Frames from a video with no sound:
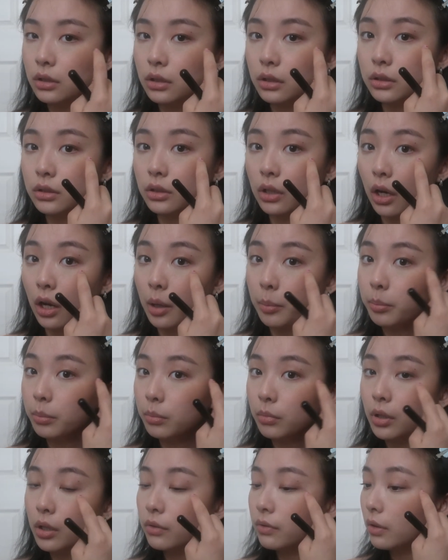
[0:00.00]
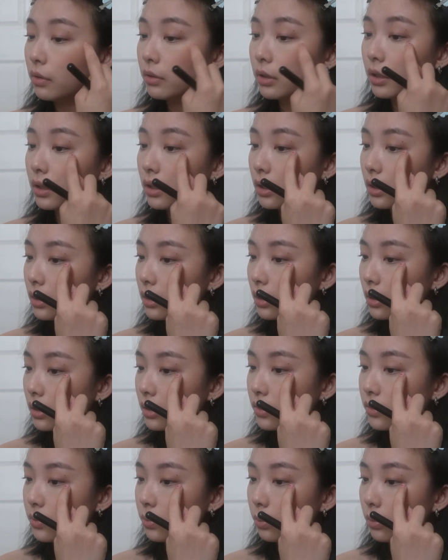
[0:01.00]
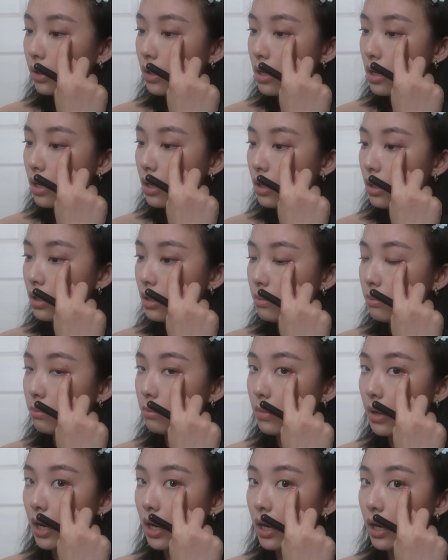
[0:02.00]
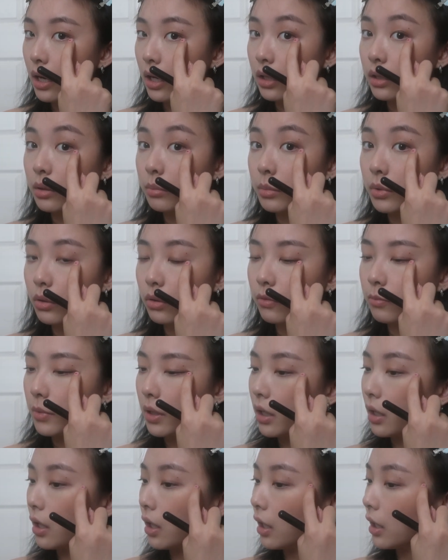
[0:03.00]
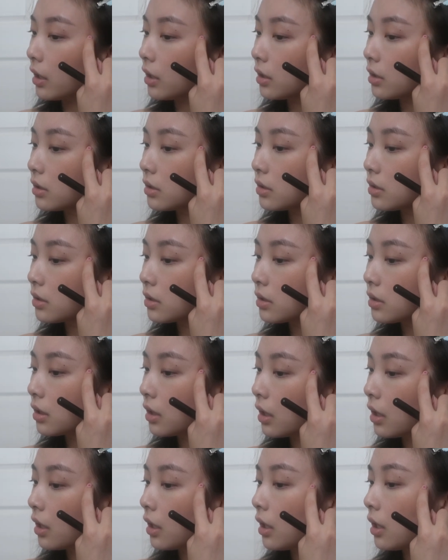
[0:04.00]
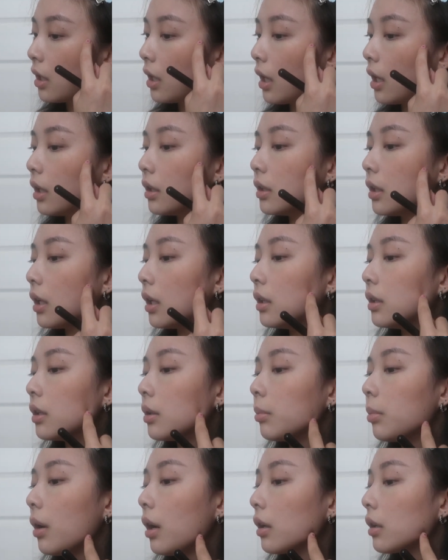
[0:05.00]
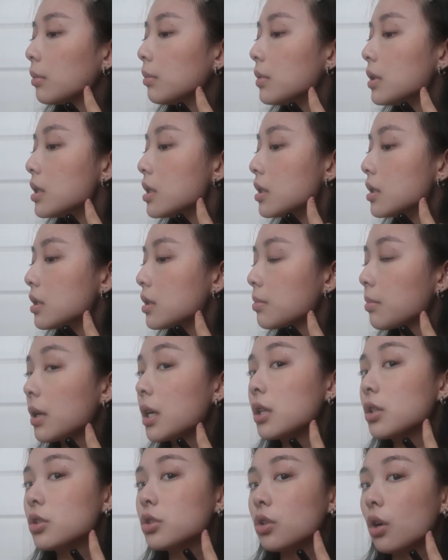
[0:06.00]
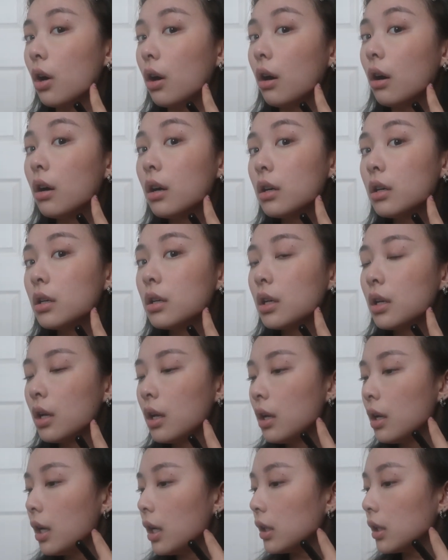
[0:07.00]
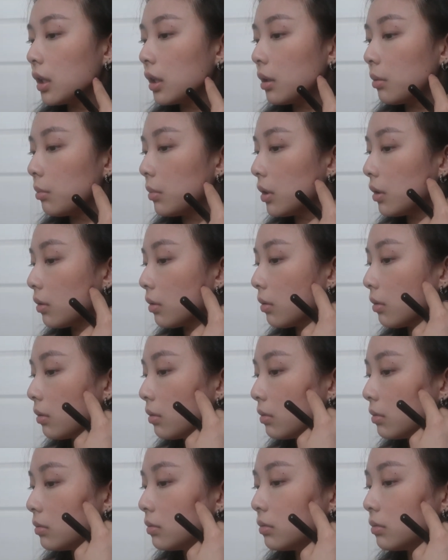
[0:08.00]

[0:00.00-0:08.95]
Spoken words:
the top of everything, is where the middle of my eye is, and then the bottom is my jaw, and in the middle